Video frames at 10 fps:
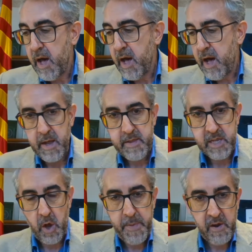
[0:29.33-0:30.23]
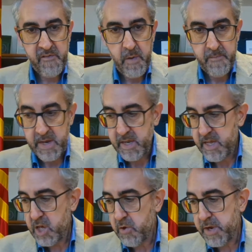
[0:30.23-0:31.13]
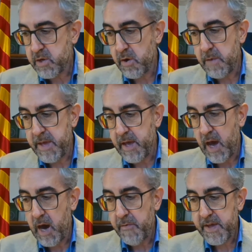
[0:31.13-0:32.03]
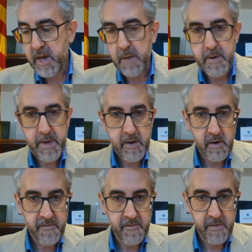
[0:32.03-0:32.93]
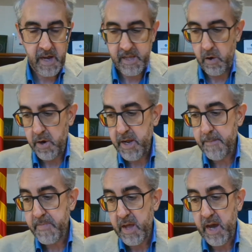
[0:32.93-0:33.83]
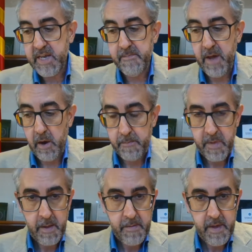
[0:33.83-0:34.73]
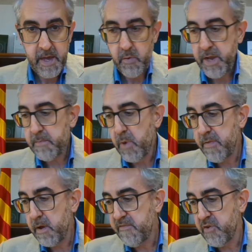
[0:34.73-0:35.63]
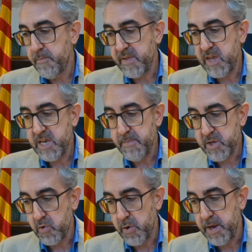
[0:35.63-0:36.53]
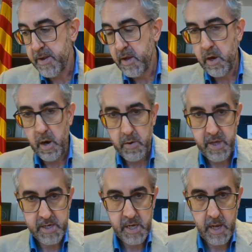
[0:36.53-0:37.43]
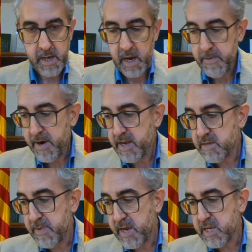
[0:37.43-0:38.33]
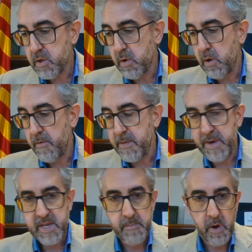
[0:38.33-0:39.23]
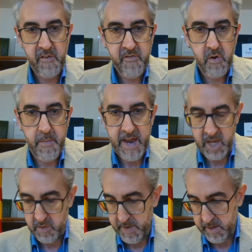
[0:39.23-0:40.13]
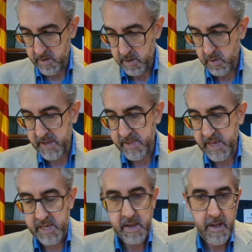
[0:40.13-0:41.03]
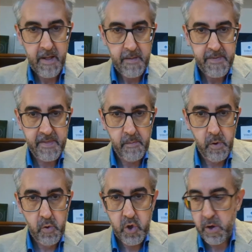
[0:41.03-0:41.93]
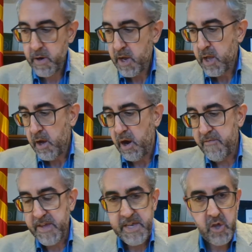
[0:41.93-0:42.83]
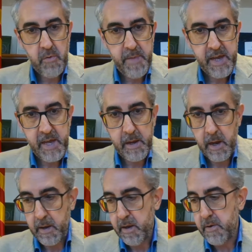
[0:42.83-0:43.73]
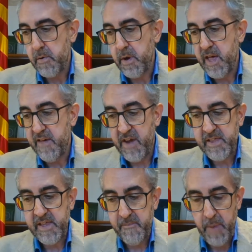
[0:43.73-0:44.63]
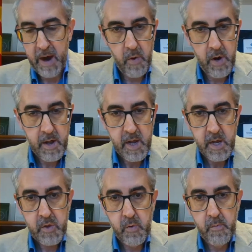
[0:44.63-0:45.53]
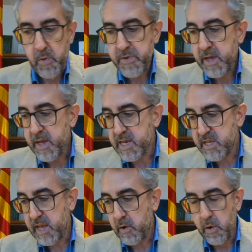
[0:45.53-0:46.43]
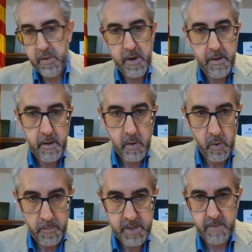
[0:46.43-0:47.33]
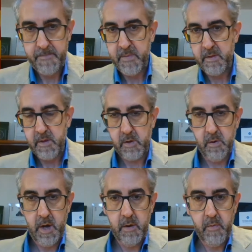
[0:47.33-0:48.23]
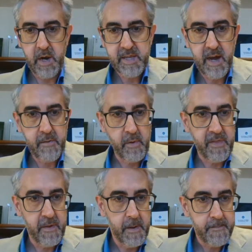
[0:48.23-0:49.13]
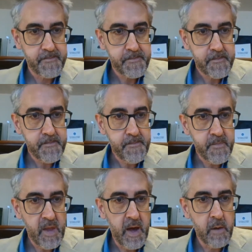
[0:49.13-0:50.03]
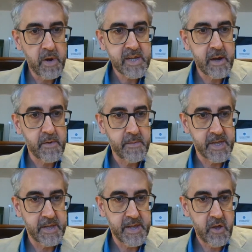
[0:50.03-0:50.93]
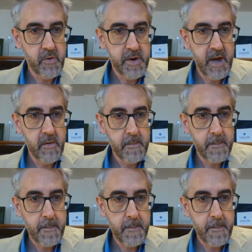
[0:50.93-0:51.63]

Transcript: Uh, the topic of my presentation is going to be how the government of Catalonia has developed a unique model for participatory oceans governance based on the principle of co-management. So that is the devolution of decision-making uh, effective power to multi-stakeholder groups. So I will start with the, I will start with the presentation now.